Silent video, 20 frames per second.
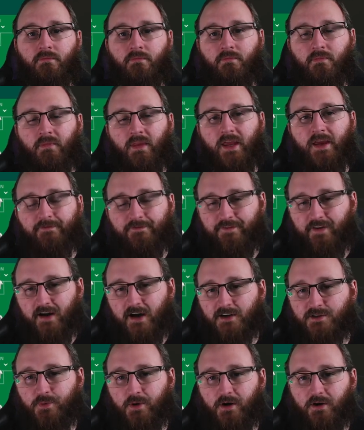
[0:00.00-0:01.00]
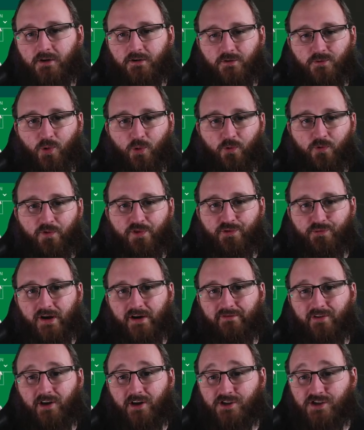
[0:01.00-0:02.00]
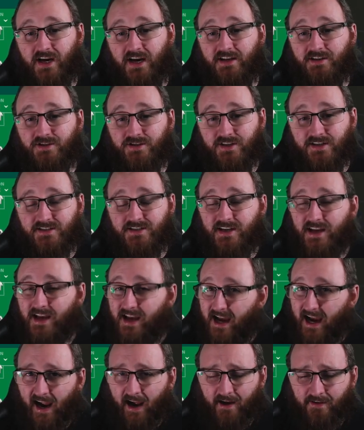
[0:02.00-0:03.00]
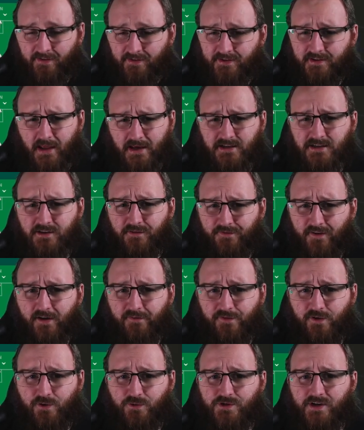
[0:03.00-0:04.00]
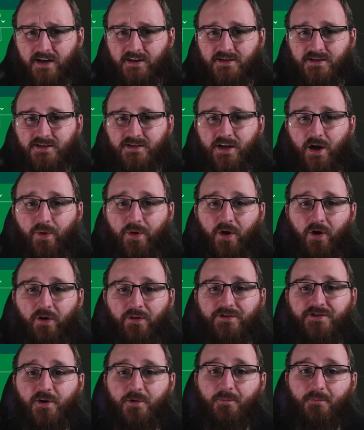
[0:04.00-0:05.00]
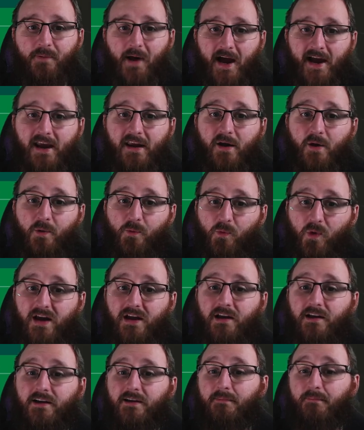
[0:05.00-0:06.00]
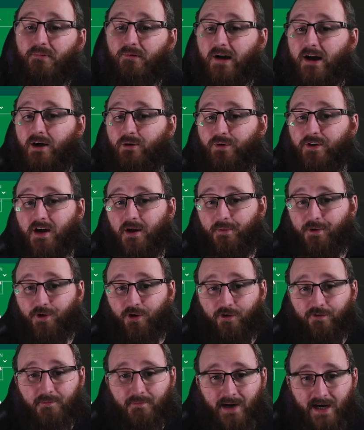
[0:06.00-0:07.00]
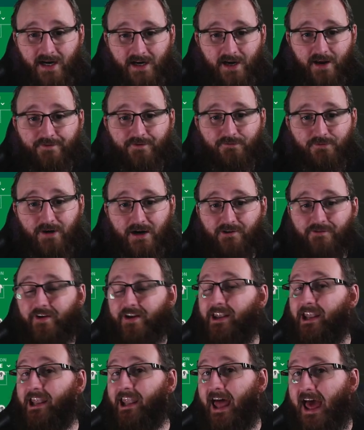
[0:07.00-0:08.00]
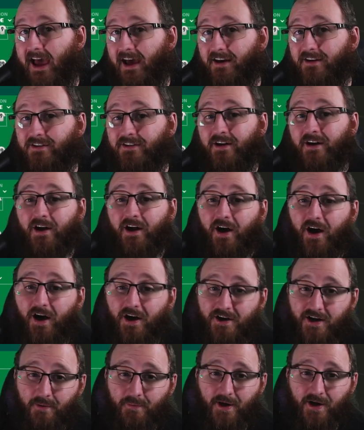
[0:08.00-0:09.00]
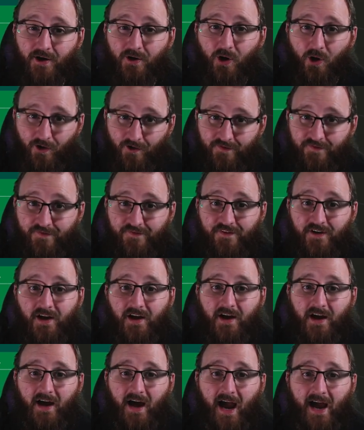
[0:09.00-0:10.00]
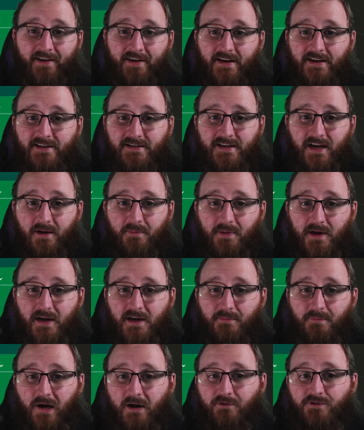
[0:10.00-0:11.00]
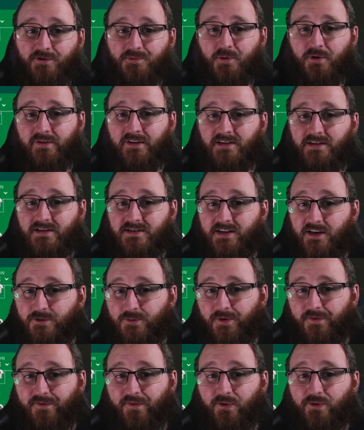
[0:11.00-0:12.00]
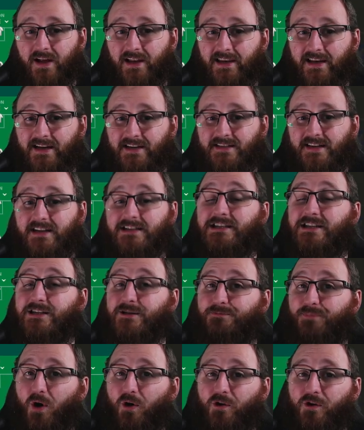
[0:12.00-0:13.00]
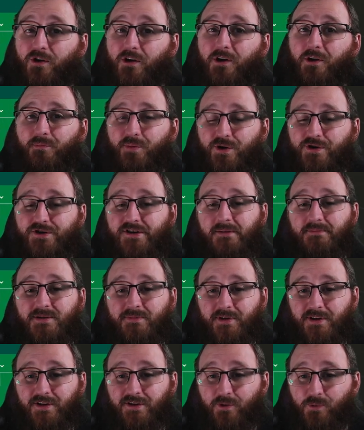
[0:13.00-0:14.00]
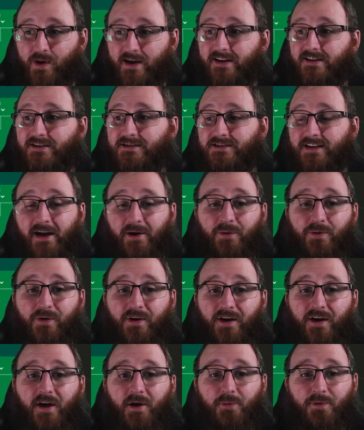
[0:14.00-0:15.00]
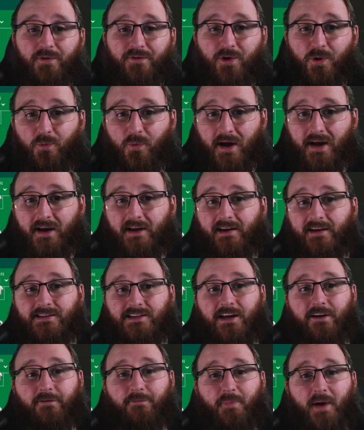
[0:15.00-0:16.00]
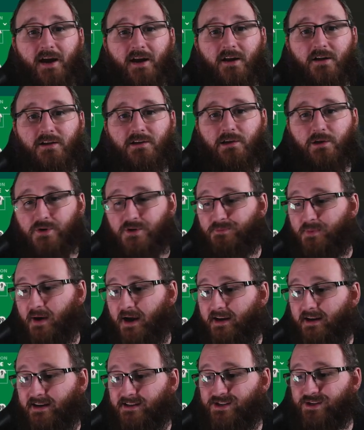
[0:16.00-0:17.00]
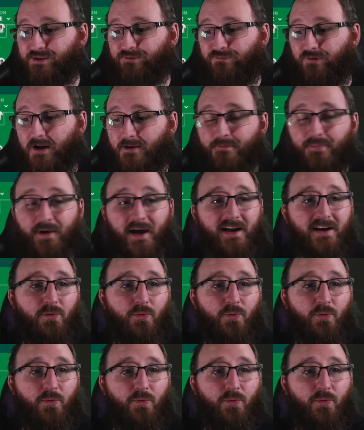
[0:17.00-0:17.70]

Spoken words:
In fact, we're going to do all 3 of our changes, and there's a fair few changes going on. So Payne, Wakely and Brown are coming off. McAneff, Ralph and Laird are coming off, and it is going to be Brown's moving to central midfield. Elise and Spong push up to be the wingers now. We've got Wakely as left back, Lewis Payne as the right back.